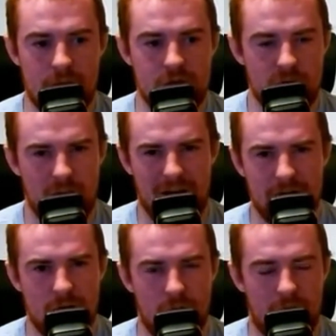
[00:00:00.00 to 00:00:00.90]
so I
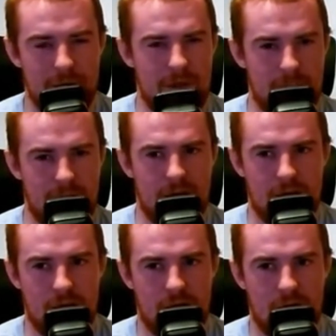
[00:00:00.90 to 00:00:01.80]
don't know. I'd maybe
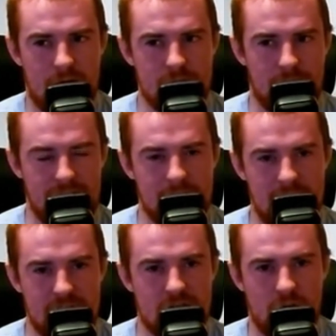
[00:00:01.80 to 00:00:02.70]
so I need to
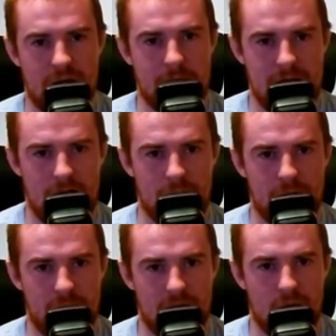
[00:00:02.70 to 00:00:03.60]
meet somewhere in the middle
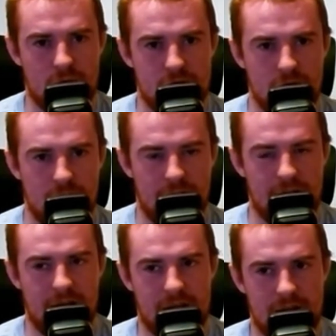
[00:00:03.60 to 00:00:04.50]
between those two. I
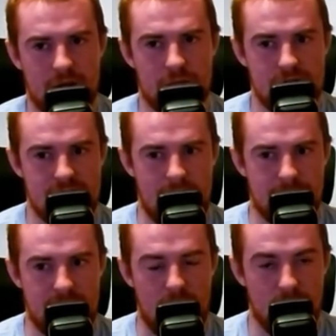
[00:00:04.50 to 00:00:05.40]
think I need to
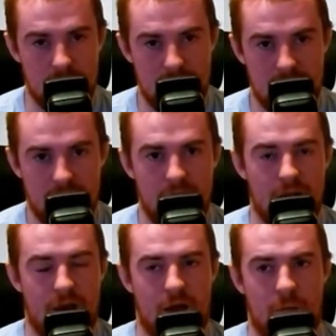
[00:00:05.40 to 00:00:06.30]
step down a bit.
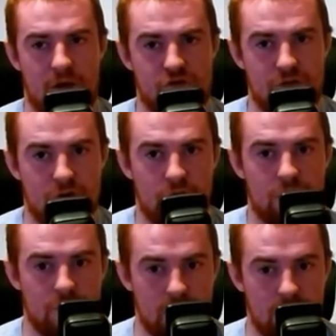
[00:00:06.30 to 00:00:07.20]
Um, I drew another
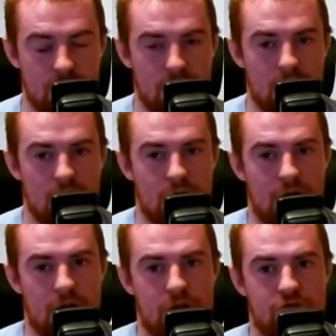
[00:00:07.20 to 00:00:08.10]
dude
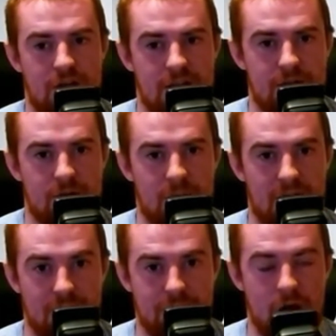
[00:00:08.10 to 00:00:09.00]
and I tried to give him
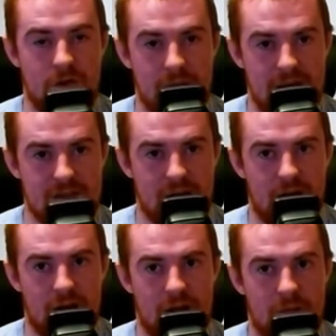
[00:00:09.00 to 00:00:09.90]
like a very basic
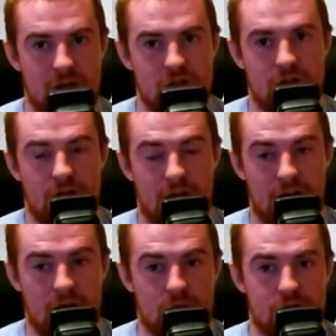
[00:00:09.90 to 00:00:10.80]
idle animation and
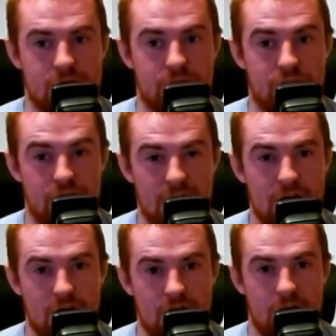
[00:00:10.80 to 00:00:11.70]
that was pretty
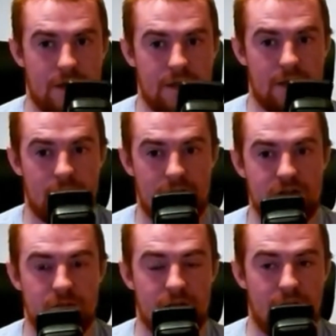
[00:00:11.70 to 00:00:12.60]
good. I think like
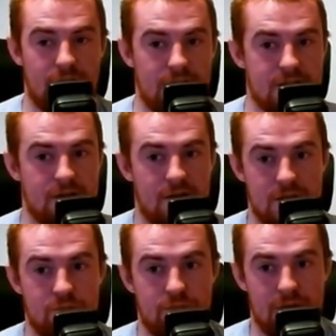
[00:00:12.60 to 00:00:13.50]
something like this
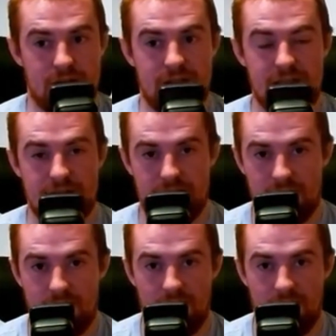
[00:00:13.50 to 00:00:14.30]
is is decent.